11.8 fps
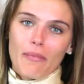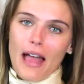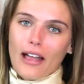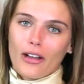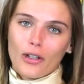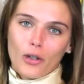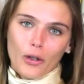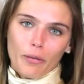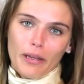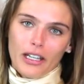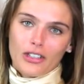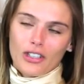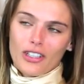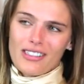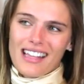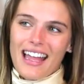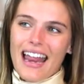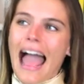back on old pictures.
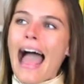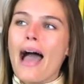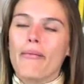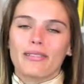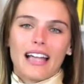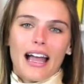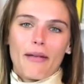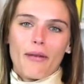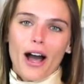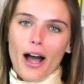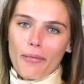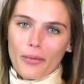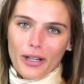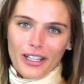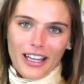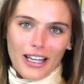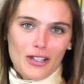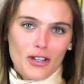That app time hop where
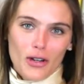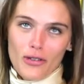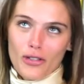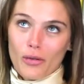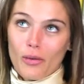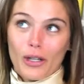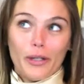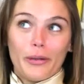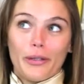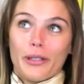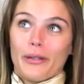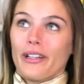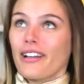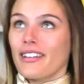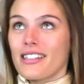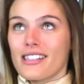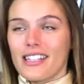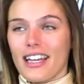it like shows you what you were doing on
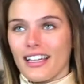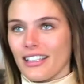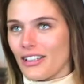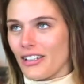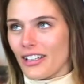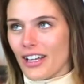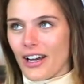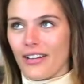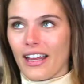this day a year ago.